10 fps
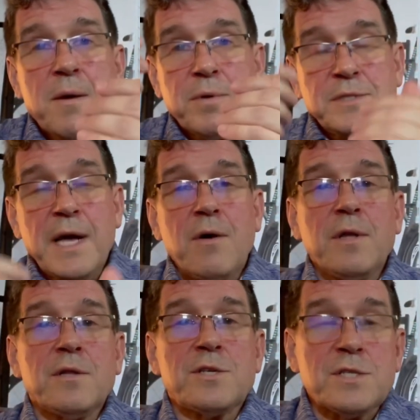But down
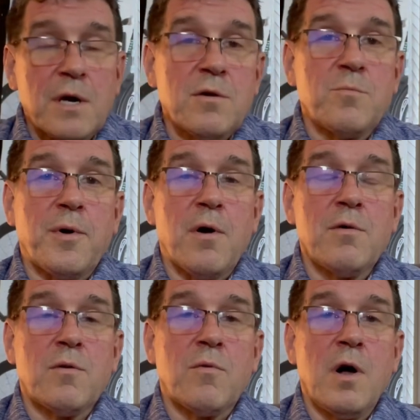in the southern part of
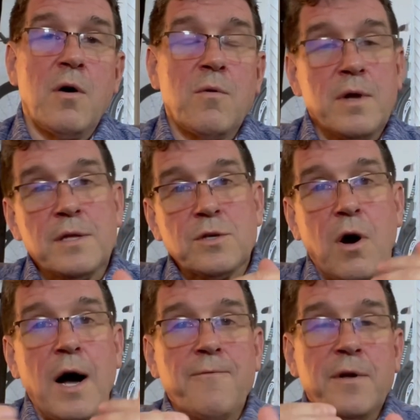the Rhone, it's
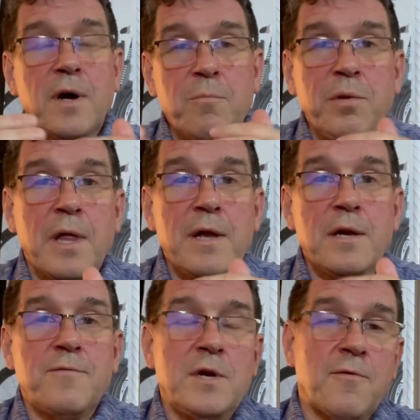often a blend
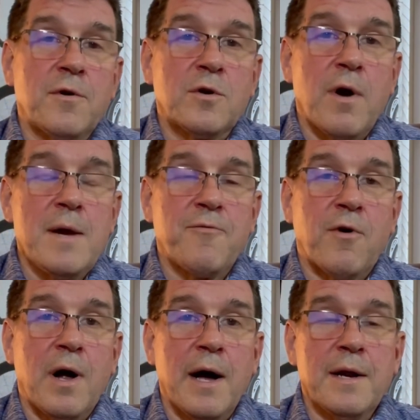of different grape
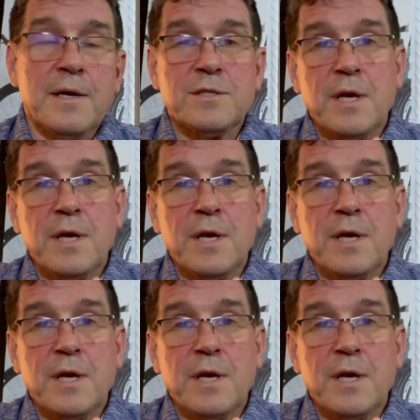varieties.